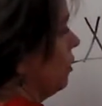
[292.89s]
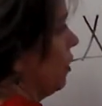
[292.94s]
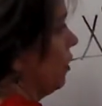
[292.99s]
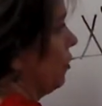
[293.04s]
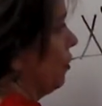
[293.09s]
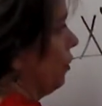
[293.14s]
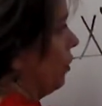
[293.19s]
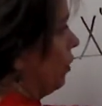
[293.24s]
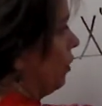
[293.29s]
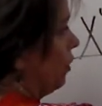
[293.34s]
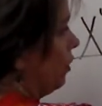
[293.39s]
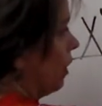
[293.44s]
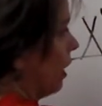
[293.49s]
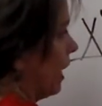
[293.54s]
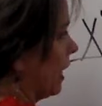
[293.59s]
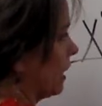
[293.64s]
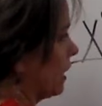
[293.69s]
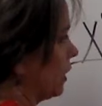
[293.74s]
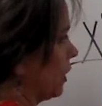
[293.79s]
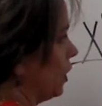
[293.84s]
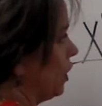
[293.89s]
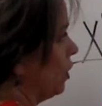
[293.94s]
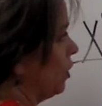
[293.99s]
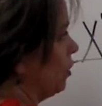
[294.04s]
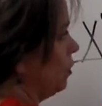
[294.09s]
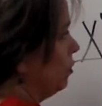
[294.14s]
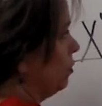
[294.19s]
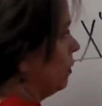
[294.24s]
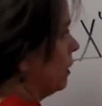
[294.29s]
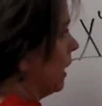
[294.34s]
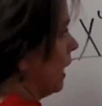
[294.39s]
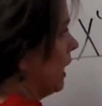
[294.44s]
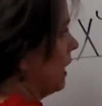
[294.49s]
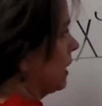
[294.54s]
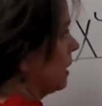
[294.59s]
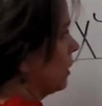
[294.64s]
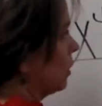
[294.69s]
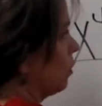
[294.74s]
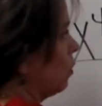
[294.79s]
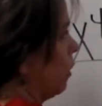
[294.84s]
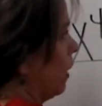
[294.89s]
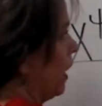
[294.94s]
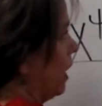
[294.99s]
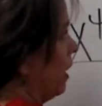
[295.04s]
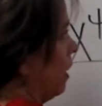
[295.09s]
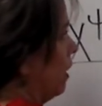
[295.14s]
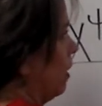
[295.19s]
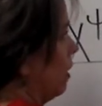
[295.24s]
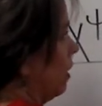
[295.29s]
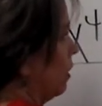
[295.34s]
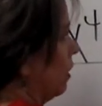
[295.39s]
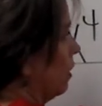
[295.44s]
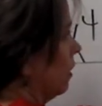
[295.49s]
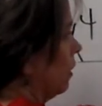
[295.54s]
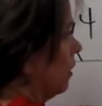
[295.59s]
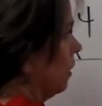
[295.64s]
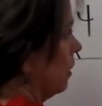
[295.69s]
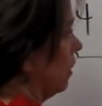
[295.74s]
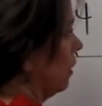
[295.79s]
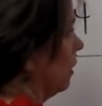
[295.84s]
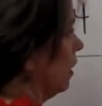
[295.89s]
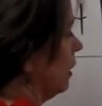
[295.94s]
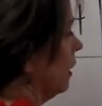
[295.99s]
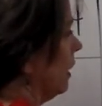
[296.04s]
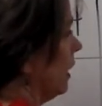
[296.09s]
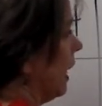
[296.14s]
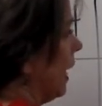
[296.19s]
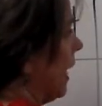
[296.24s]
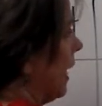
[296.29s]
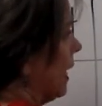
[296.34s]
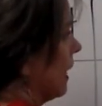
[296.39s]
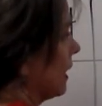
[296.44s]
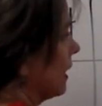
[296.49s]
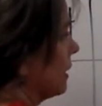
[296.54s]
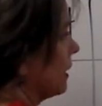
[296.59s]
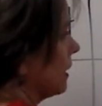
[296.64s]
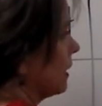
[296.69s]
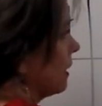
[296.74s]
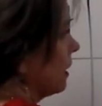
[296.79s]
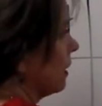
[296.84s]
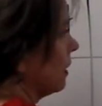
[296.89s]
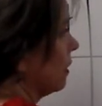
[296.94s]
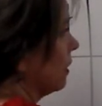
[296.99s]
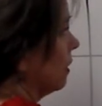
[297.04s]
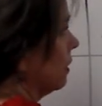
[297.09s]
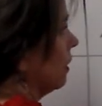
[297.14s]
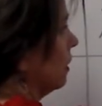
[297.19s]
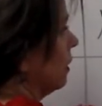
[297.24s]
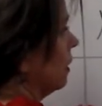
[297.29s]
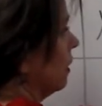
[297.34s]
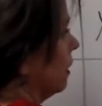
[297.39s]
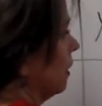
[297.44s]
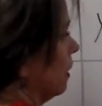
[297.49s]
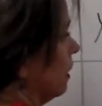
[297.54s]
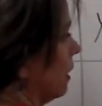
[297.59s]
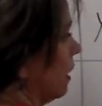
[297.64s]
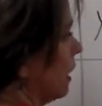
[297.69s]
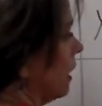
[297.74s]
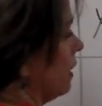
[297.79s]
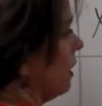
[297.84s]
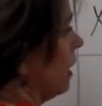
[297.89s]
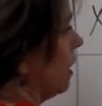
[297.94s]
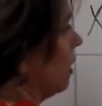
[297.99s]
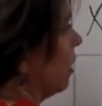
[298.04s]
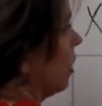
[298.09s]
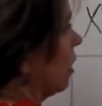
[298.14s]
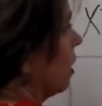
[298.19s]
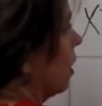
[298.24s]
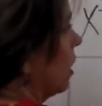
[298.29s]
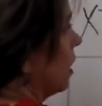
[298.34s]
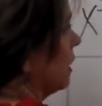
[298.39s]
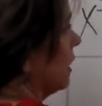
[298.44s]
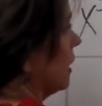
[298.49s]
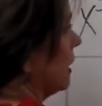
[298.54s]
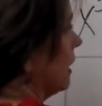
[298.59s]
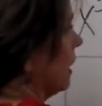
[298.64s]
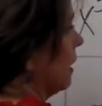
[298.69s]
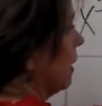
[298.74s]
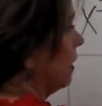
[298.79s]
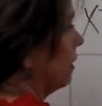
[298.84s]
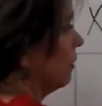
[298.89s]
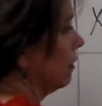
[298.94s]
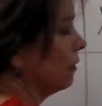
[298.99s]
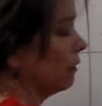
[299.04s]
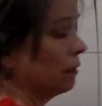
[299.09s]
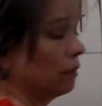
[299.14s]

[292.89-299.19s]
to the 3rd, or x cubed, x squared, x, and then our constant,